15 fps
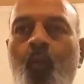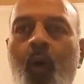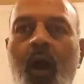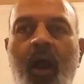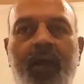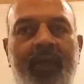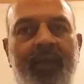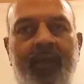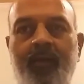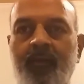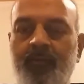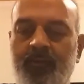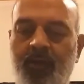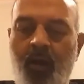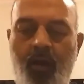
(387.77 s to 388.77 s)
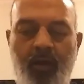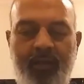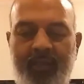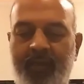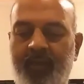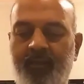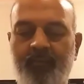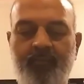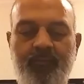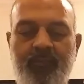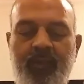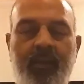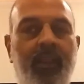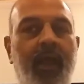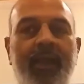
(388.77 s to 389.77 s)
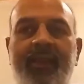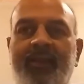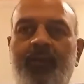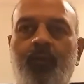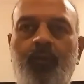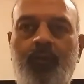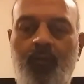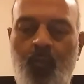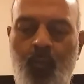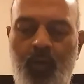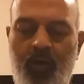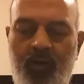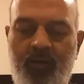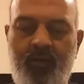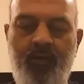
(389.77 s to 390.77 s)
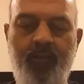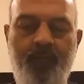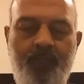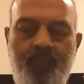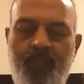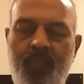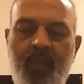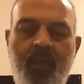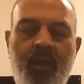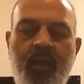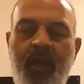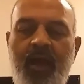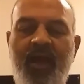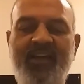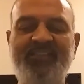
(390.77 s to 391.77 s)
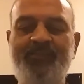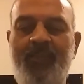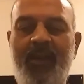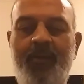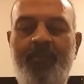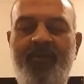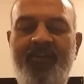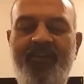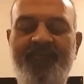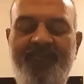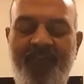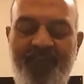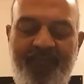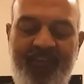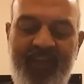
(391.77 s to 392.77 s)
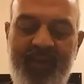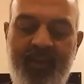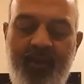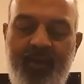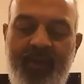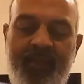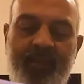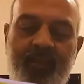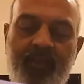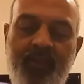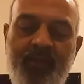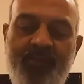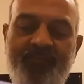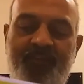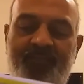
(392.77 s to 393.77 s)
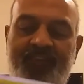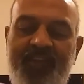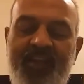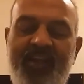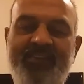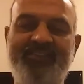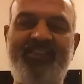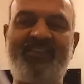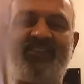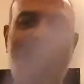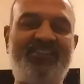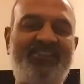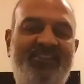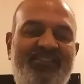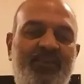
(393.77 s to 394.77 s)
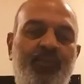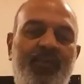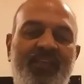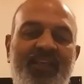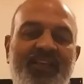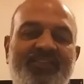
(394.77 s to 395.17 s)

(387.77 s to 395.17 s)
walking, talking, light work, I spend between 59, 60, 61,